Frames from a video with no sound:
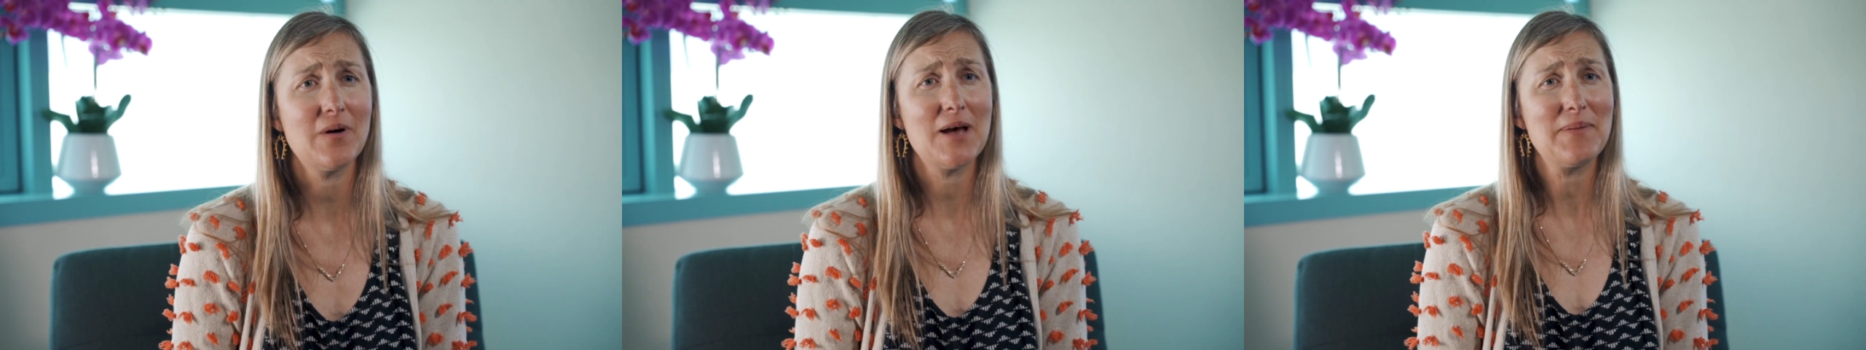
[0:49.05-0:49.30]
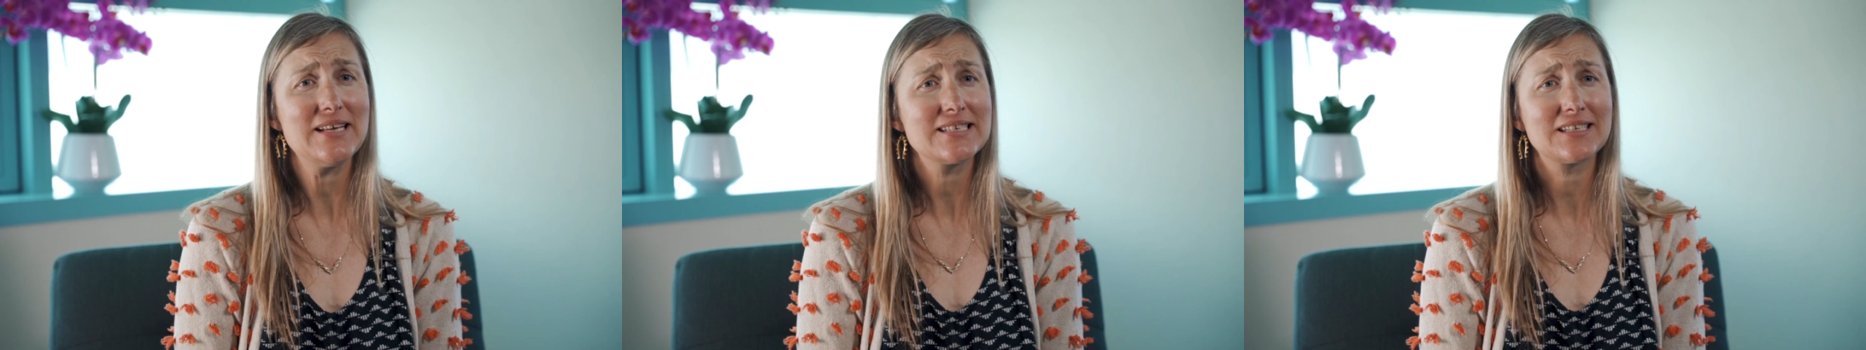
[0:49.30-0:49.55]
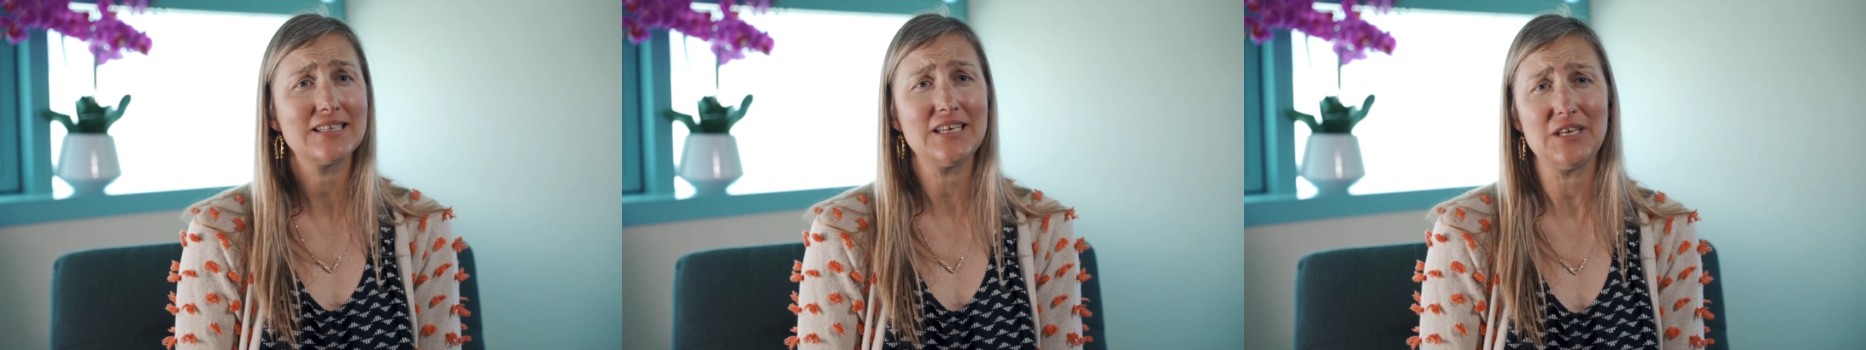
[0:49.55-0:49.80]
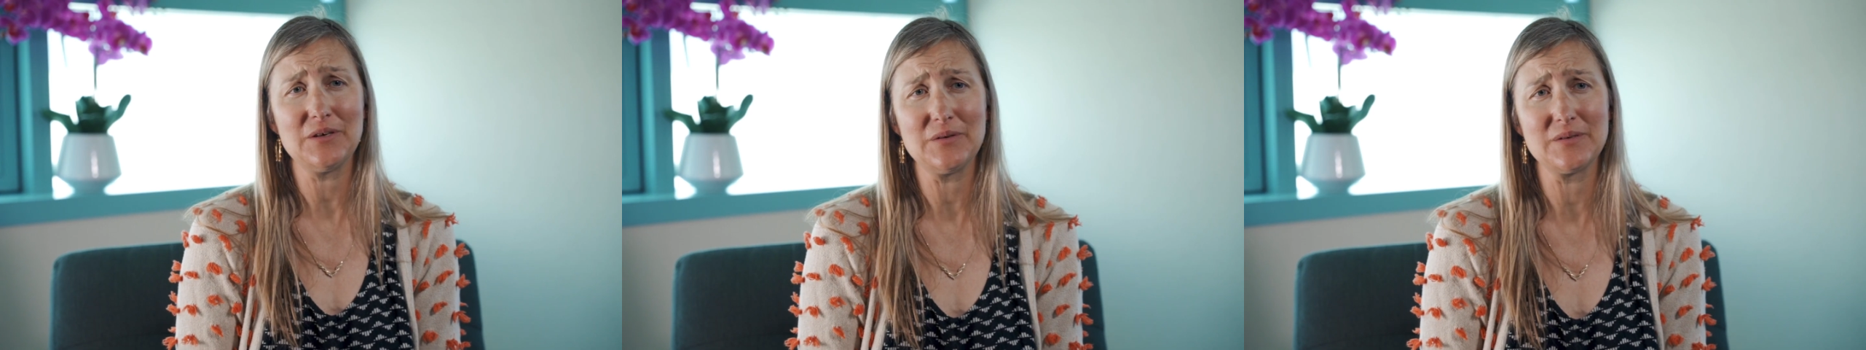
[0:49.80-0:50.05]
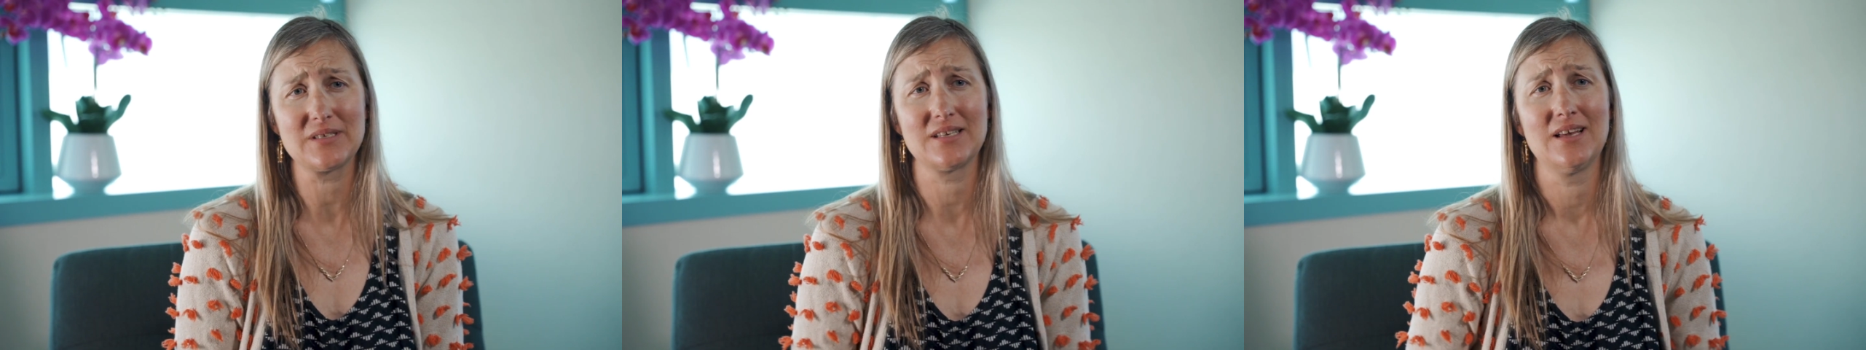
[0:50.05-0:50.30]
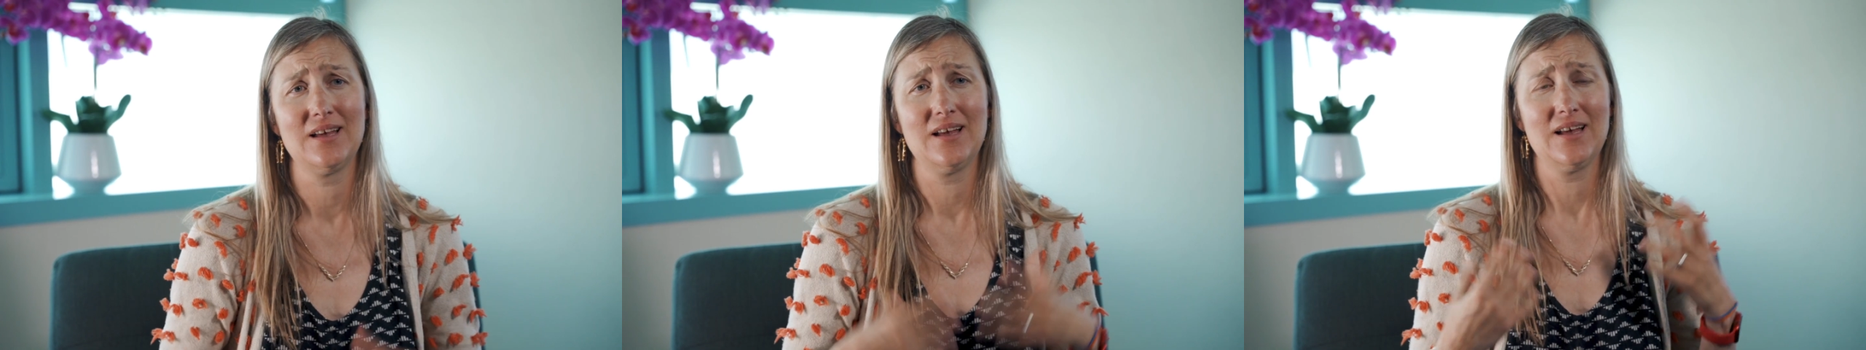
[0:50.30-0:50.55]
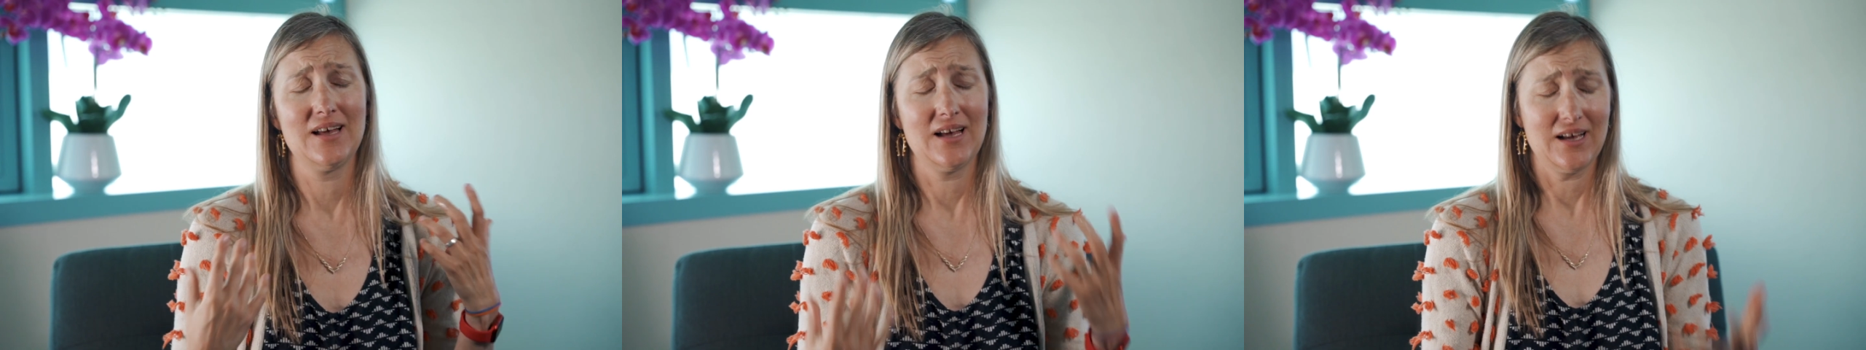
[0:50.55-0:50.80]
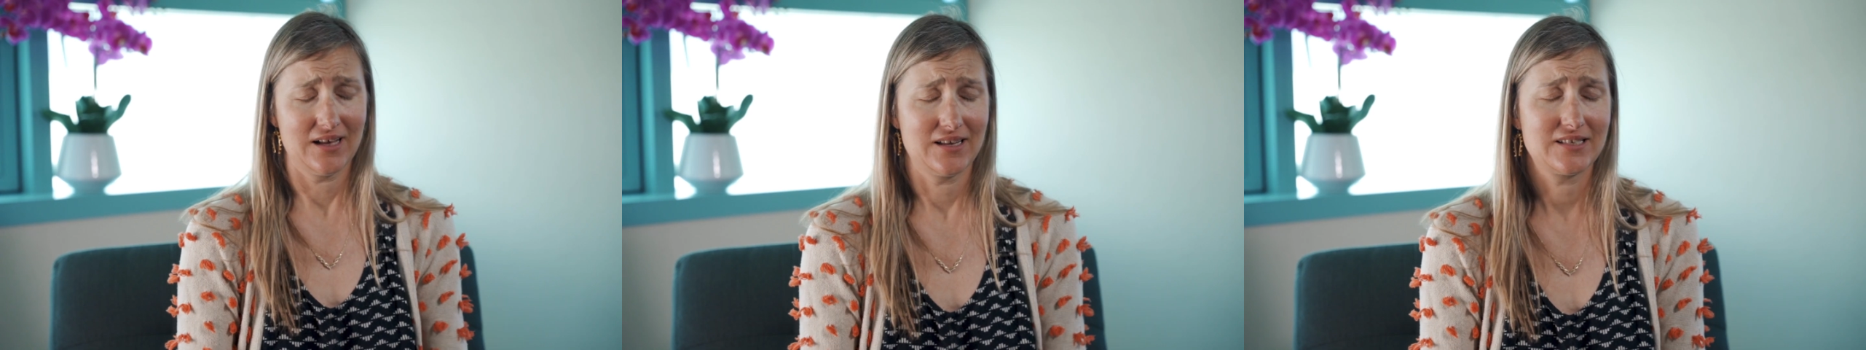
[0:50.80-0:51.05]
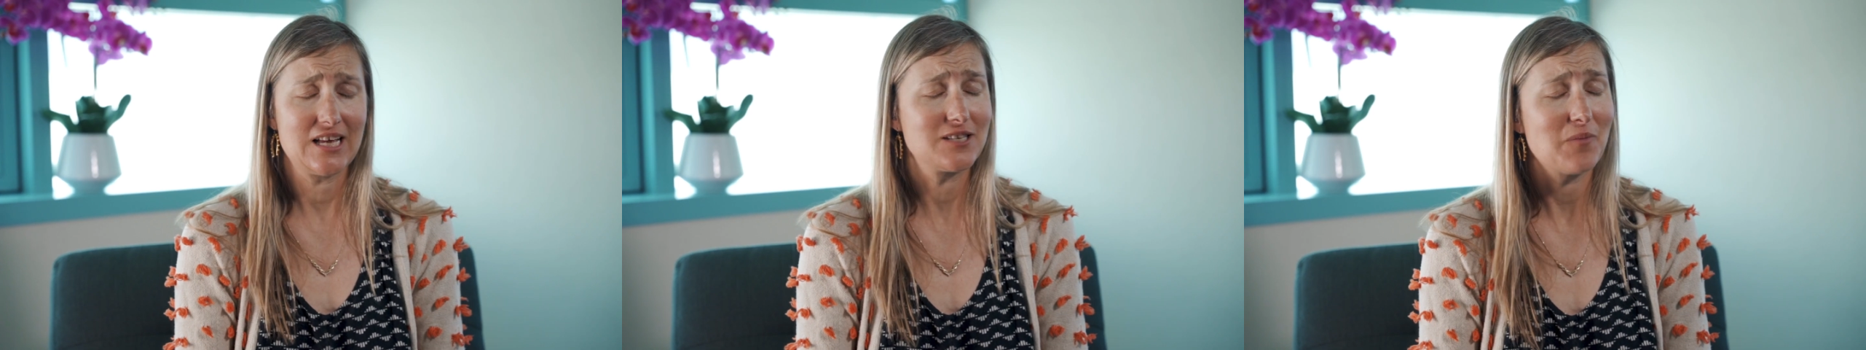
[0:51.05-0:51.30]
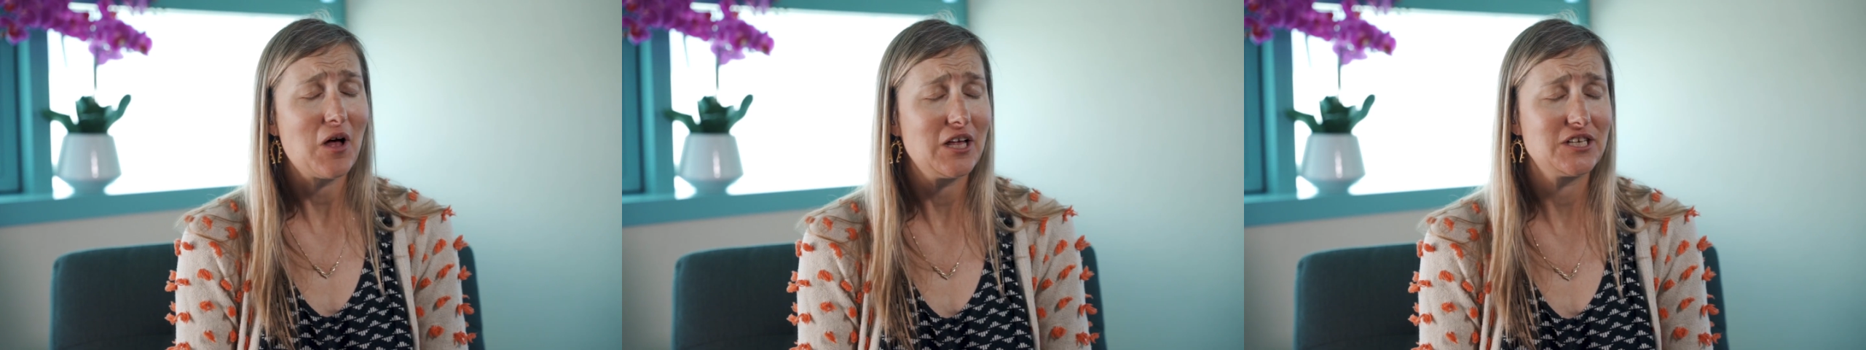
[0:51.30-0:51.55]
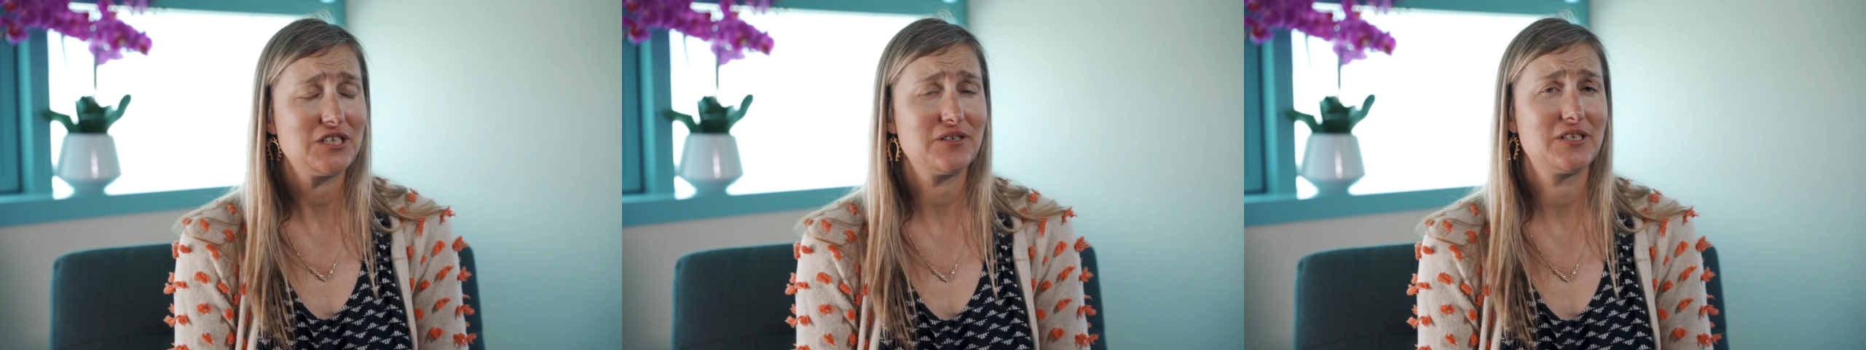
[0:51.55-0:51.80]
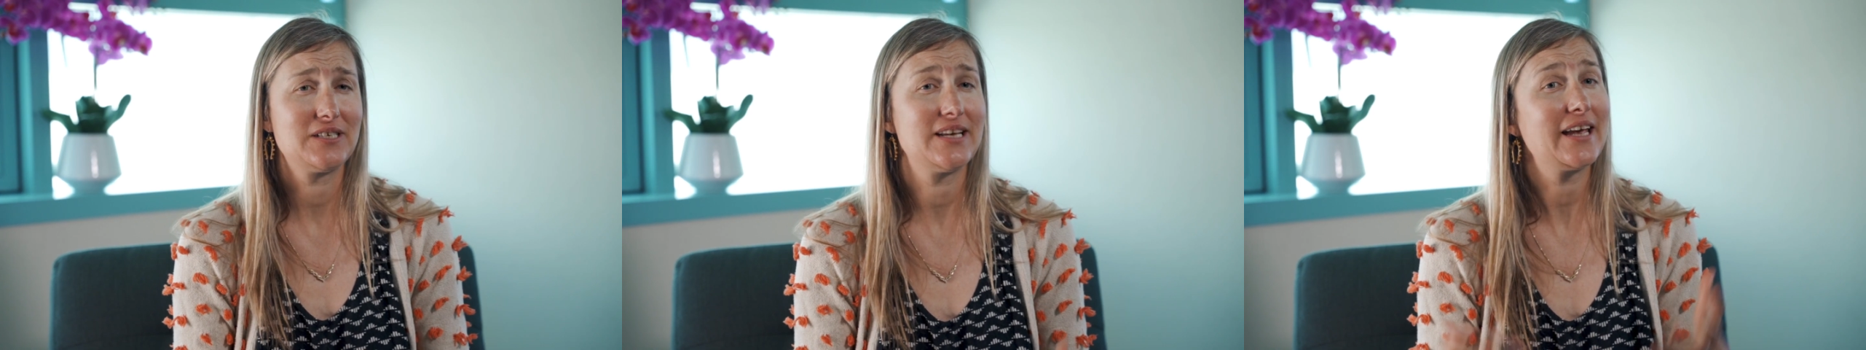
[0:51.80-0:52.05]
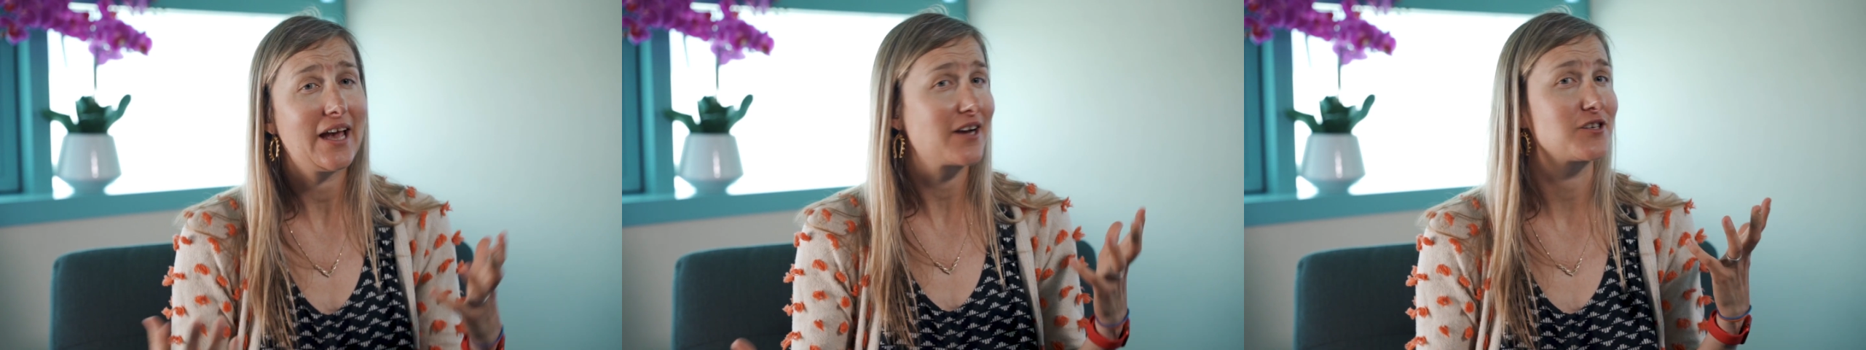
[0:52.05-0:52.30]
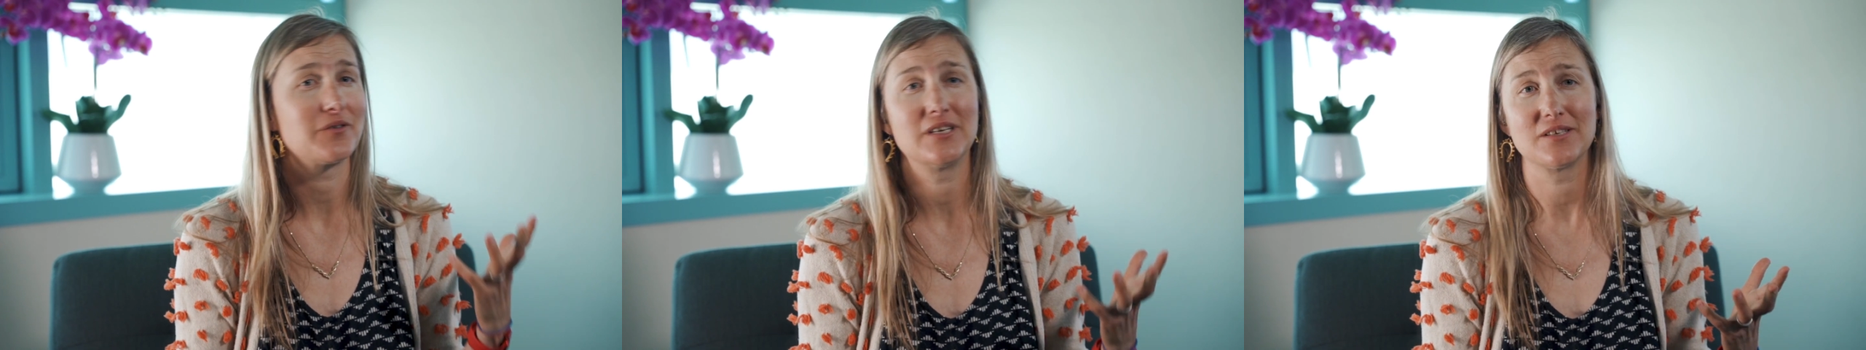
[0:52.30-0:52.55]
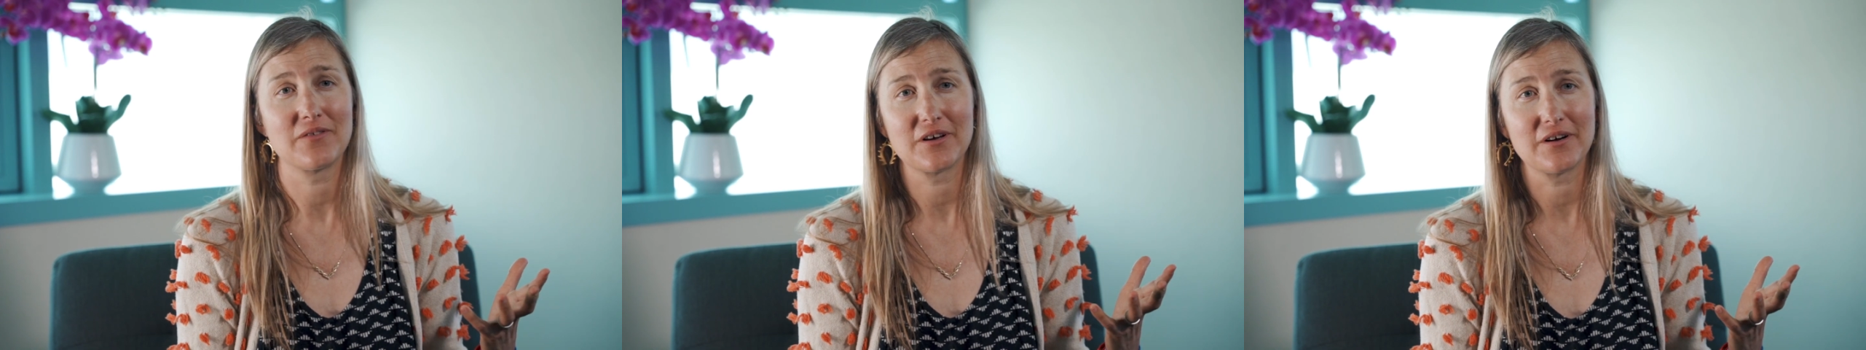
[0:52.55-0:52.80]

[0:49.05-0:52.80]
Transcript: I basically use seismology to take X-rays of the